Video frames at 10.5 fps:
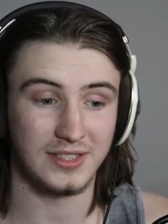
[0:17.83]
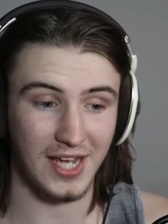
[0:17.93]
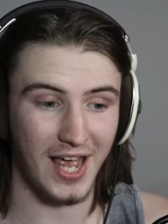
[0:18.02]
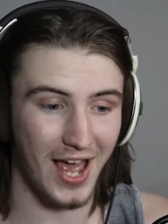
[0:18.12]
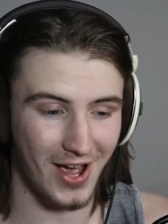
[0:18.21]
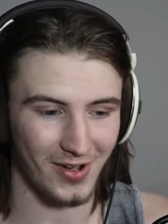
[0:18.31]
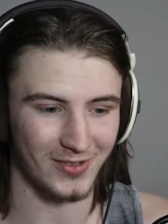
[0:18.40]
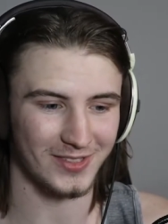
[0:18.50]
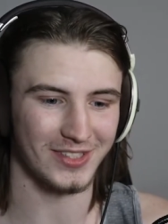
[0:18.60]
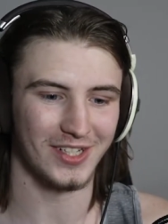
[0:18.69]

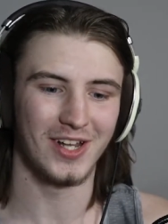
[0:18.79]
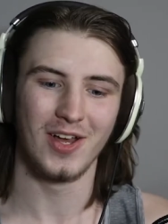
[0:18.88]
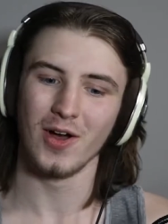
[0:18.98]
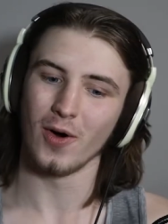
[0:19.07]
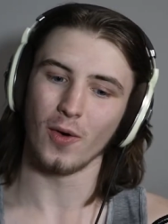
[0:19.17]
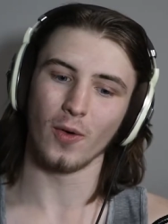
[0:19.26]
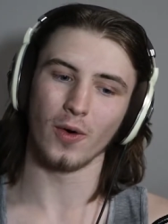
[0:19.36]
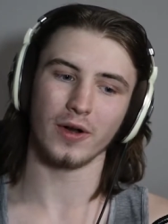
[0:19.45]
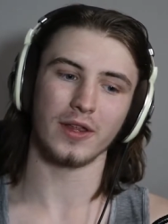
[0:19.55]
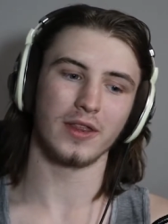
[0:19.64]
sound
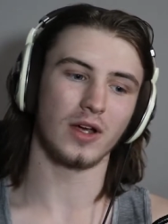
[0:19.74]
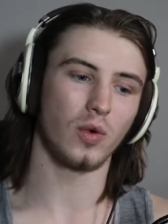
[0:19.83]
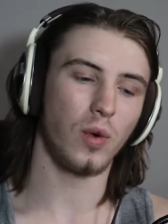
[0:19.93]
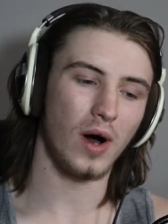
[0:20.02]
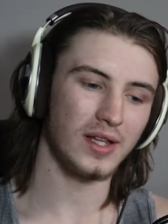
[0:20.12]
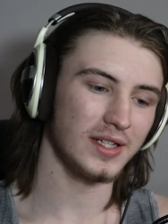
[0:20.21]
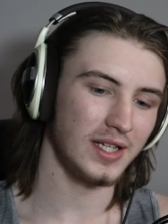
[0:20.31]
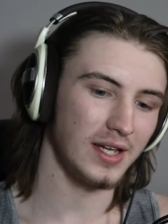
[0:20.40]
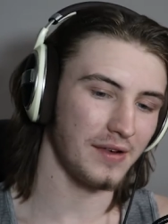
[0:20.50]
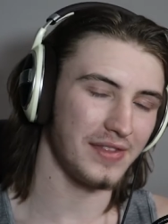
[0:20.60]
or the
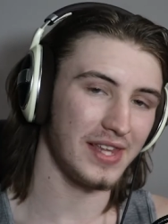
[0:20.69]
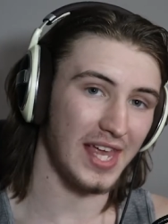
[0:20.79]
quality of the